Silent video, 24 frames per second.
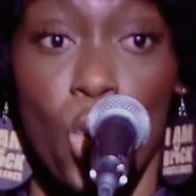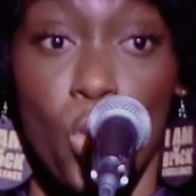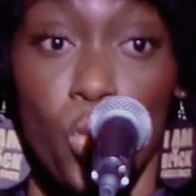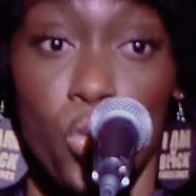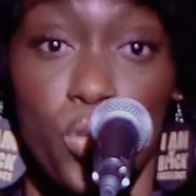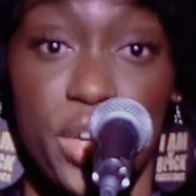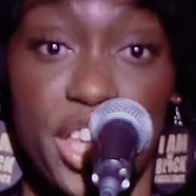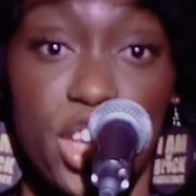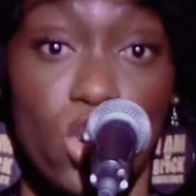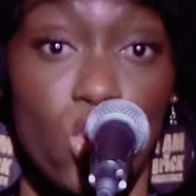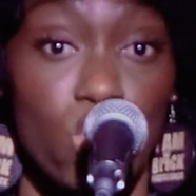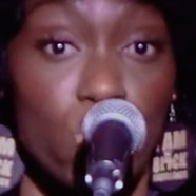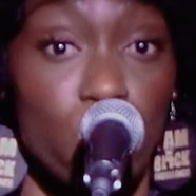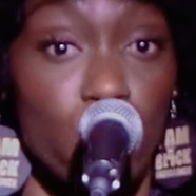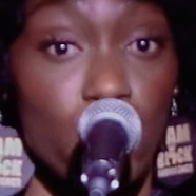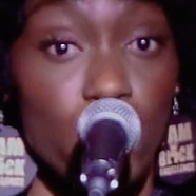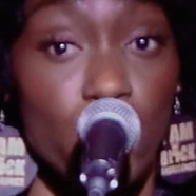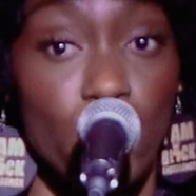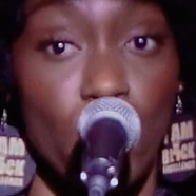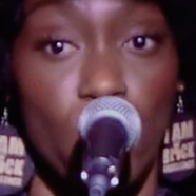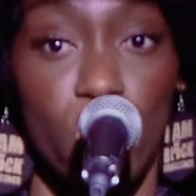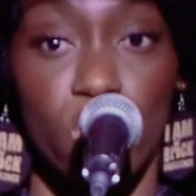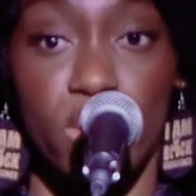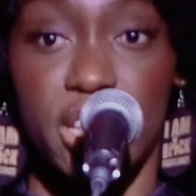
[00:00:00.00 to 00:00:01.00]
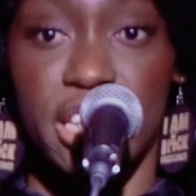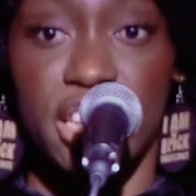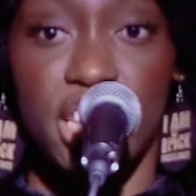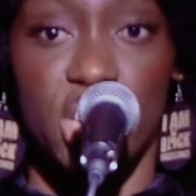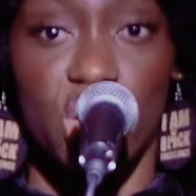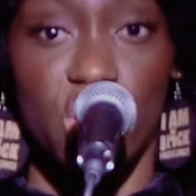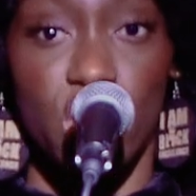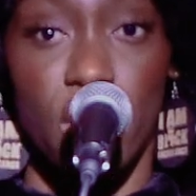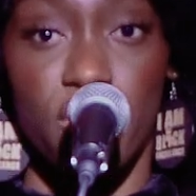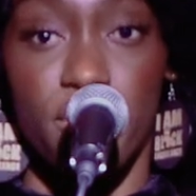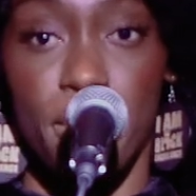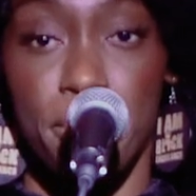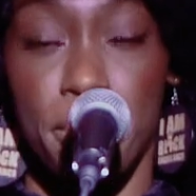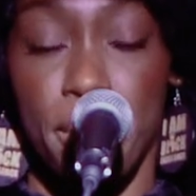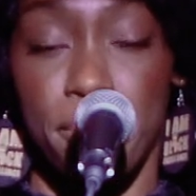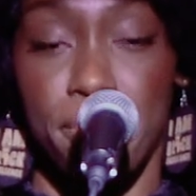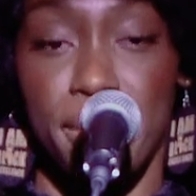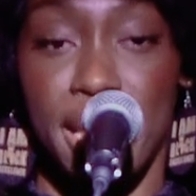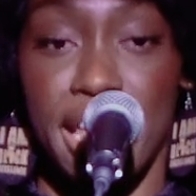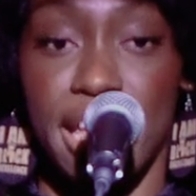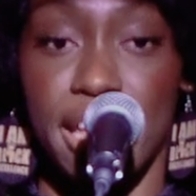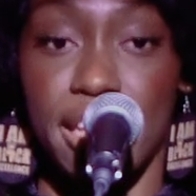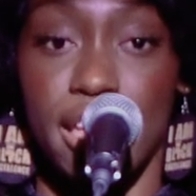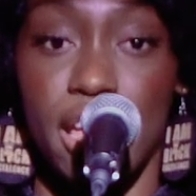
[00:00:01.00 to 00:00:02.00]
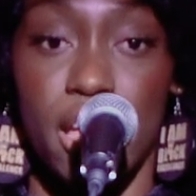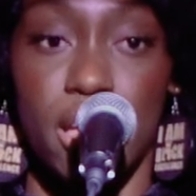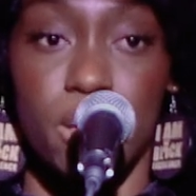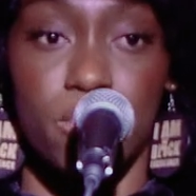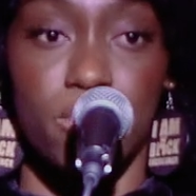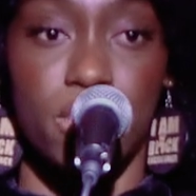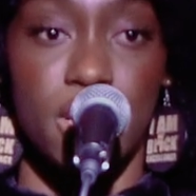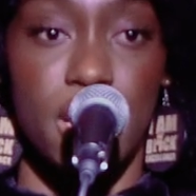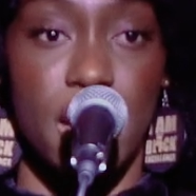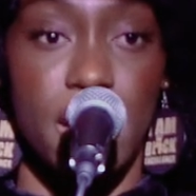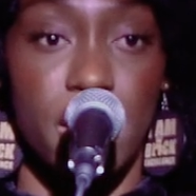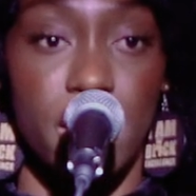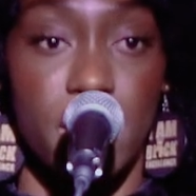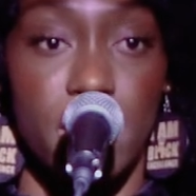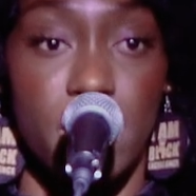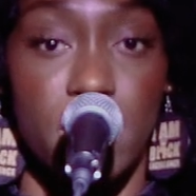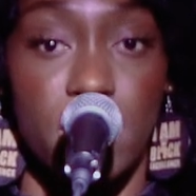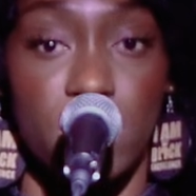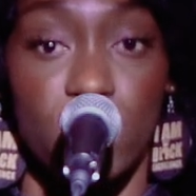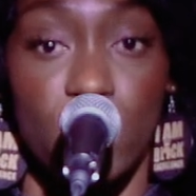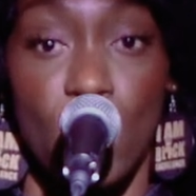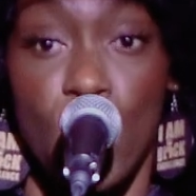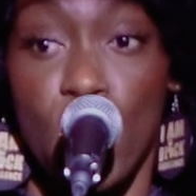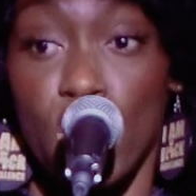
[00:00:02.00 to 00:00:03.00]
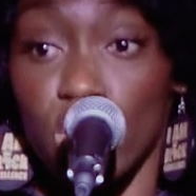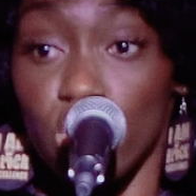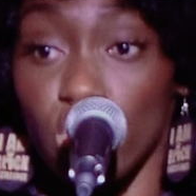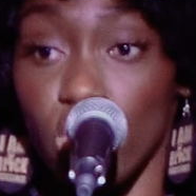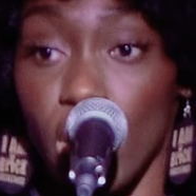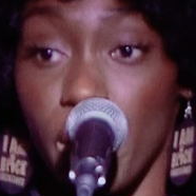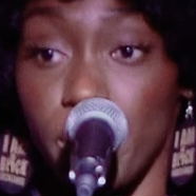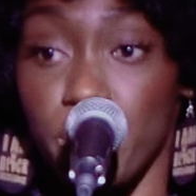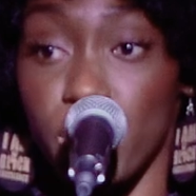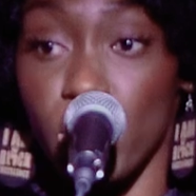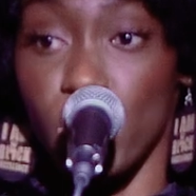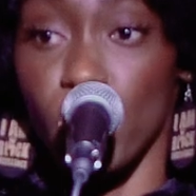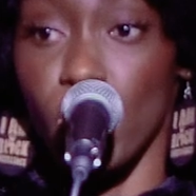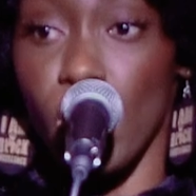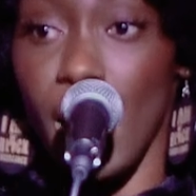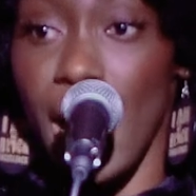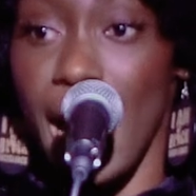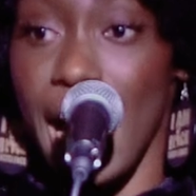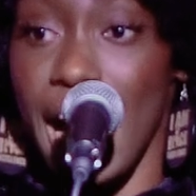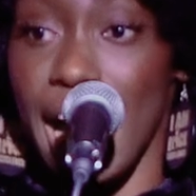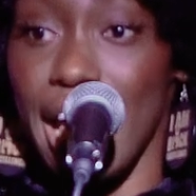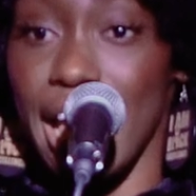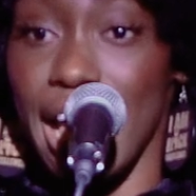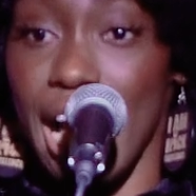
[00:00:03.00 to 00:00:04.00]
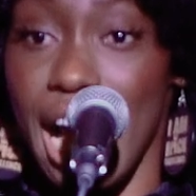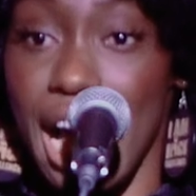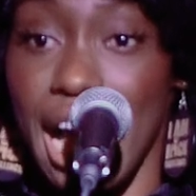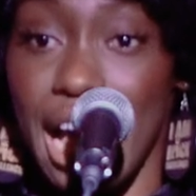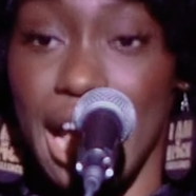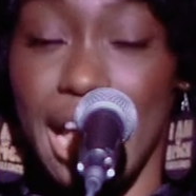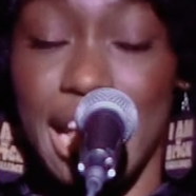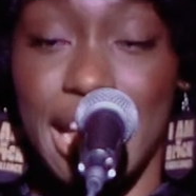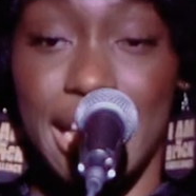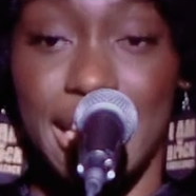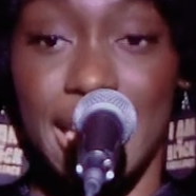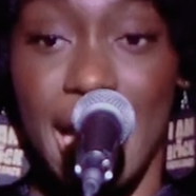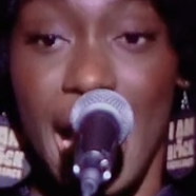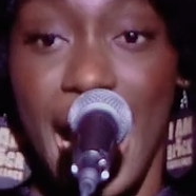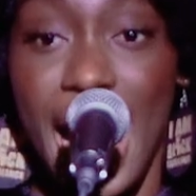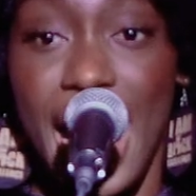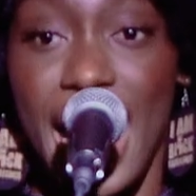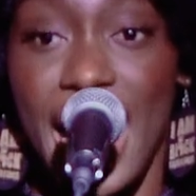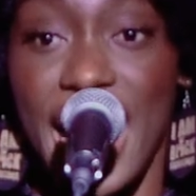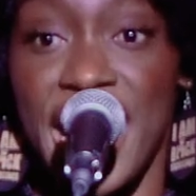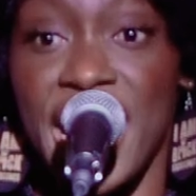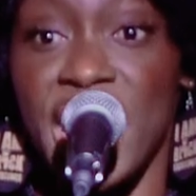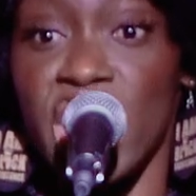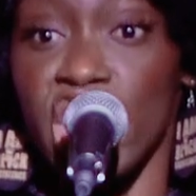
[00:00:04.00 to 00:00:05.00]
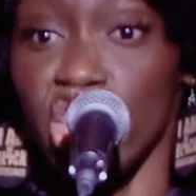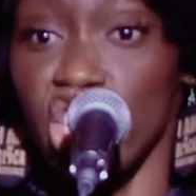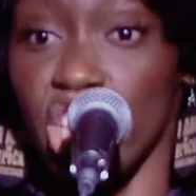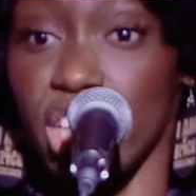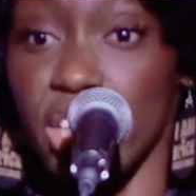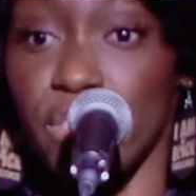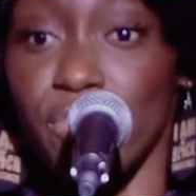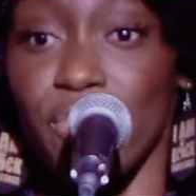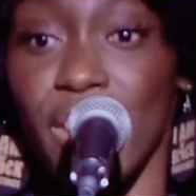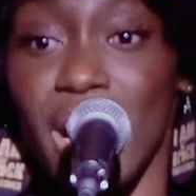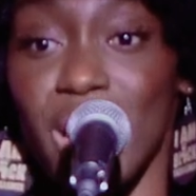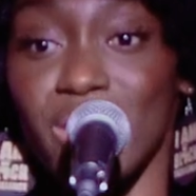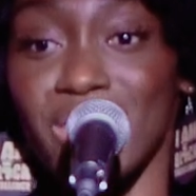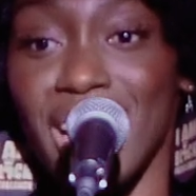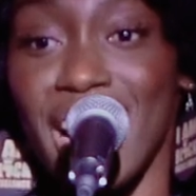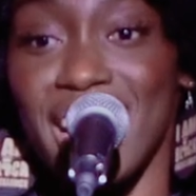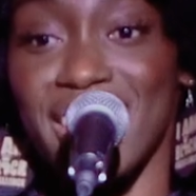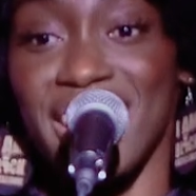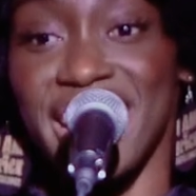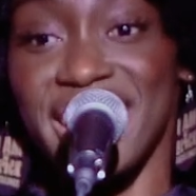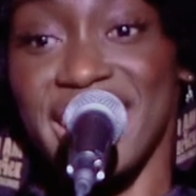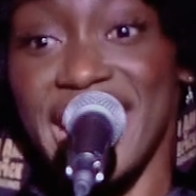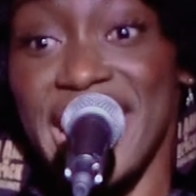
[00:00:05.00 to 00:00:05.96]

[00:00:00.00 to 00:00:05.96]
We consoling each other but play games like it's W-I-I, and I just found out that